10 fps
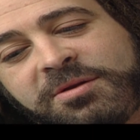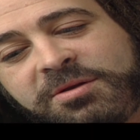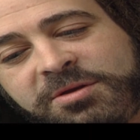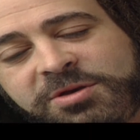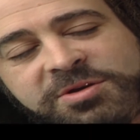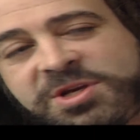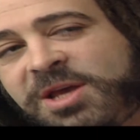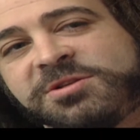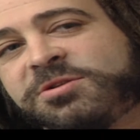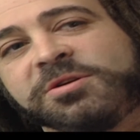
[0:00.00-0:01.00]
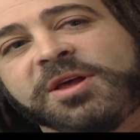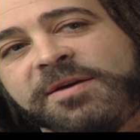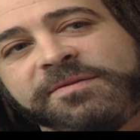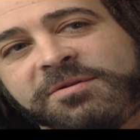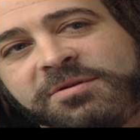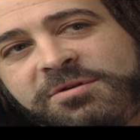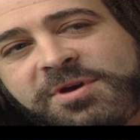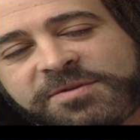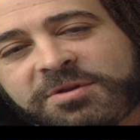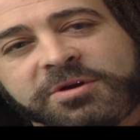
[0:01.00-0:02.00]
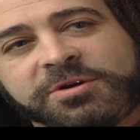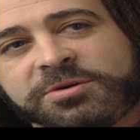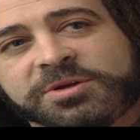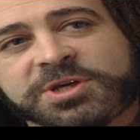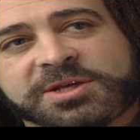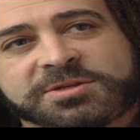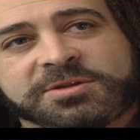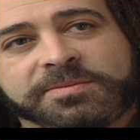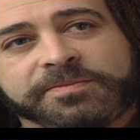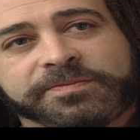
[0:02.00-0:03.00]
huge changes in your life. You have to learn to adjust to them.